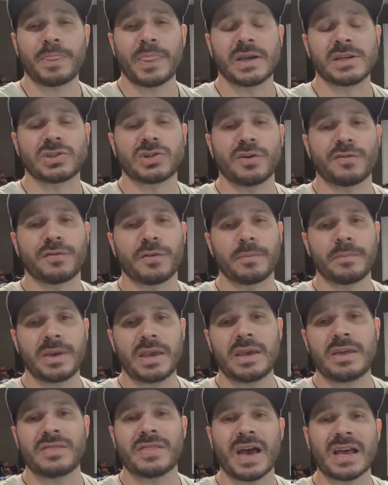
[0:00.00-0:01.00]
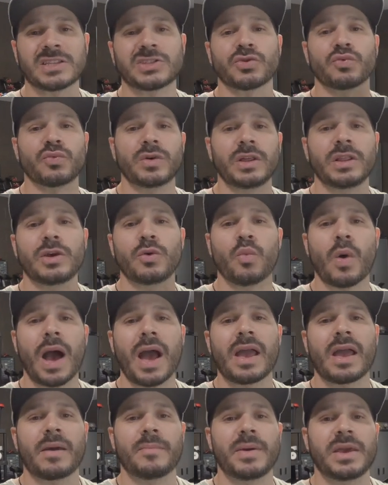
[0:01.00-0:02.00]
And so for me, that's really
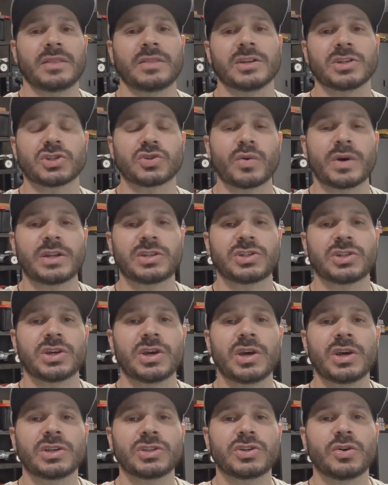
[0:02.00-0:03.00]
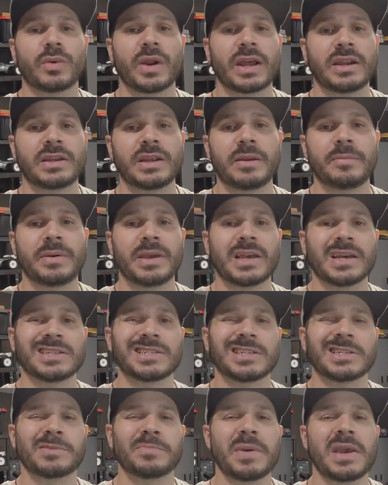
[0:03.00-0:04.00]
why I made the switch to what I did,
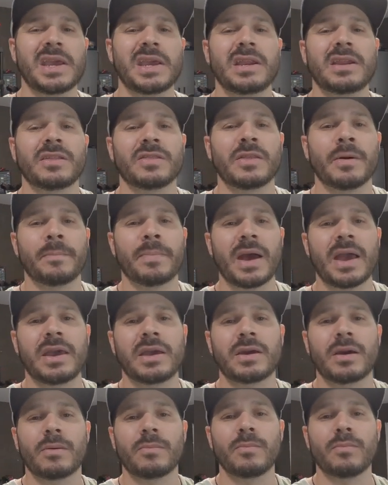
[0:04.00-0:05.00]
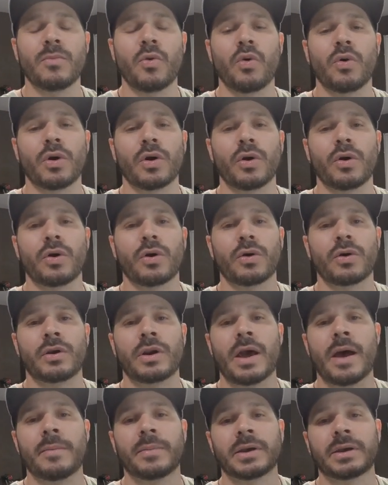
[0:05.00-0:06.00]
because this made the bike more
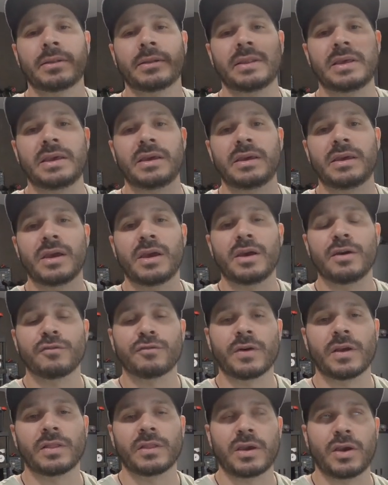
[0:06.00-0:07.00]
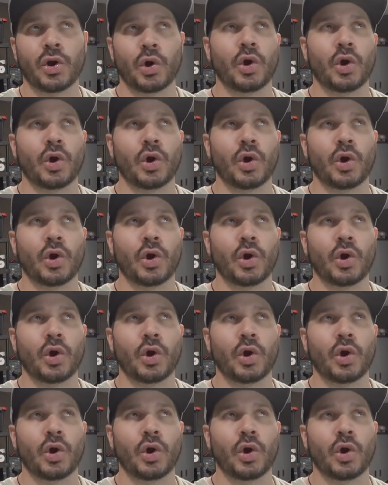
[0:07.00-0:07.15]
ergonomically friendly.